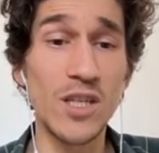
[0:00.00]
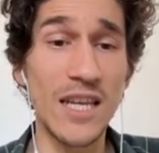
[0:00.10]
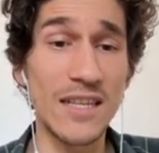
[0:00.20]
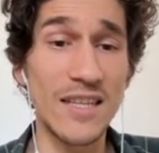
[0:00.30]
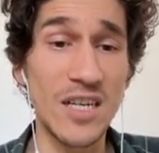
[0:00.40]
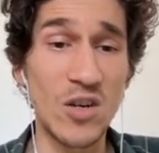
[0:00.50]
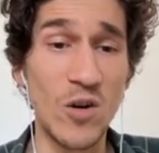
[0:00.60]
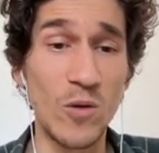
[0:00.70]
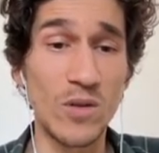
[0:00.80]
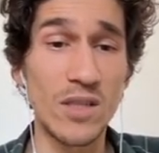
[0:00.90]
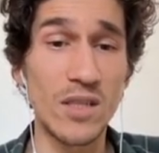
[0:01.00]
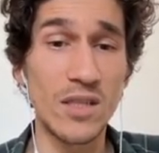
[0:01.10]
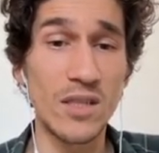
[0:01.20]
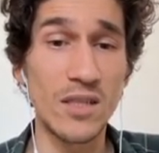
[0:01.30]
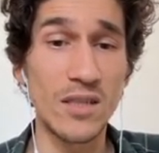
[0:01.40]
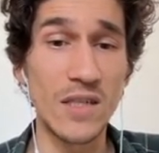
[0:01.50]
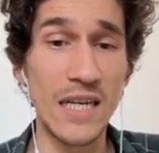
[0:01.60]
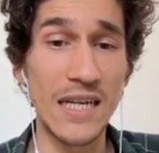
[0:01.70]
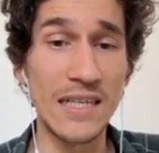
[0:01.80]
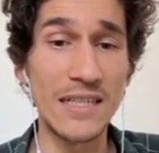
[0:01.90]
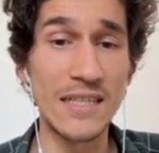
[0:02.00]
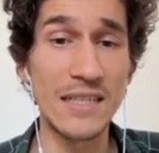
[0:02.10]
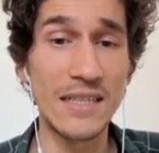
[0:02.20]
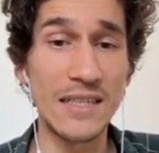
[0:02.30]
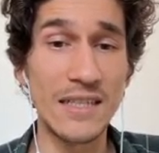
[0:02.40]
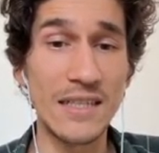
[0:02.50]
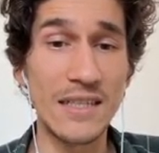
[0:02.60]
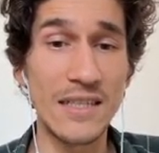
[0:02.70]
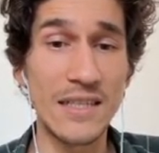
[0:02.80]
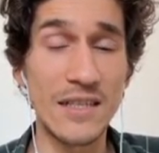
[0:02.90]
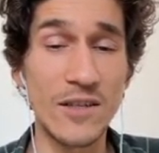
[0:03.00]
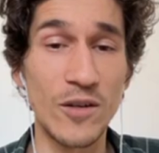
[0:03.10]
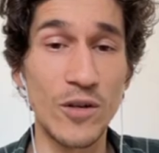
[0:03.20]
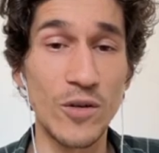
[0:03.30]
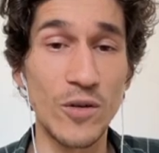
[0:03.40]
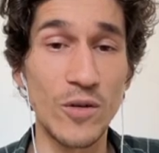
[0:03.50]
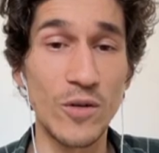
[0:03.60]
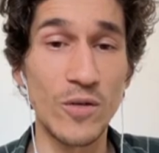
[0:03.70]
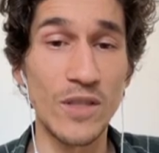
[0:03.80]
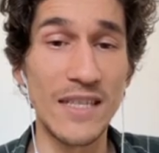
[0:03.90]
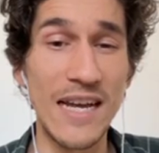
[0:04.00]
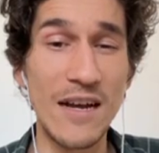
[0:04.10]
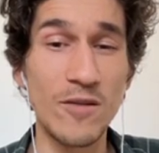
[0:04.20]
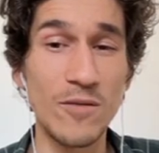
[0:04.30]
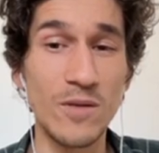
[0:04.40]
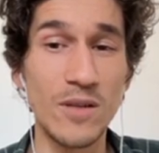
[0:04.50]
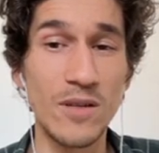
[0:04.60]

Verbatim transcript: get the road, right? So now,